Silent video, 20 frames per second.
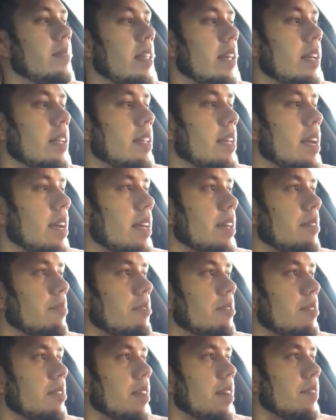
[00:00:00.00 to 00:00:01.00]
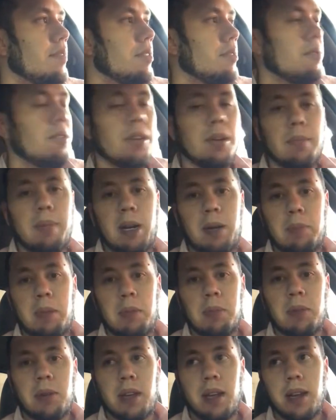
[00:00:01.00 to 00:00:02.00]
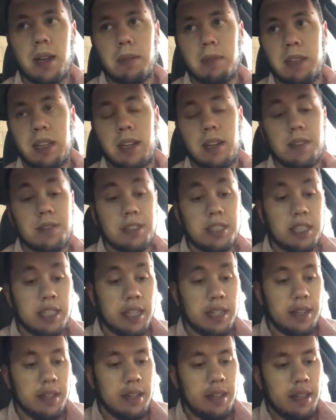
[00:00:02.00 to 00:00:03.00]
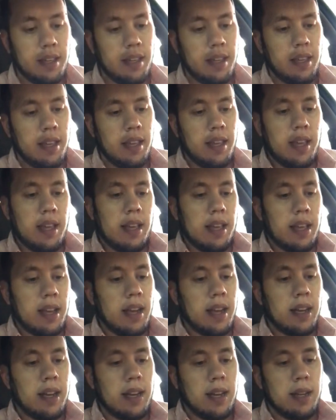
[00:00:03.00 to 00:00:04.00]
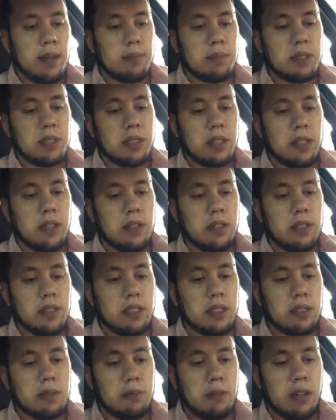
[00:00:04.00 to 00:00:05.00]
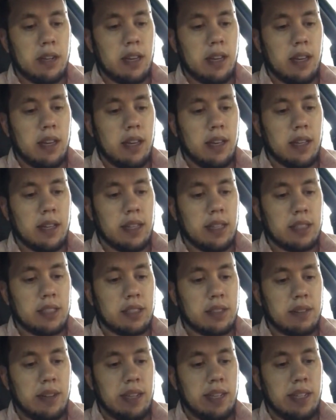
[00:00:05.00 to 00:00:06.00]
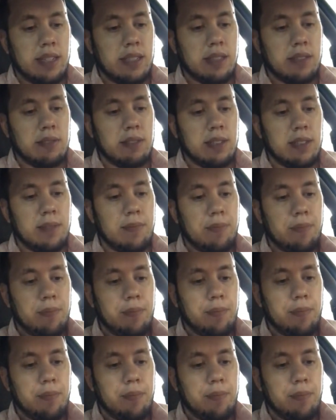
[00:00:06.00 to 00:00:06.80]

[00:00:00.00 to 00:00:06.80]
yeah, you won't have to worry about people cutting me off and shit. So just want to get straight into it.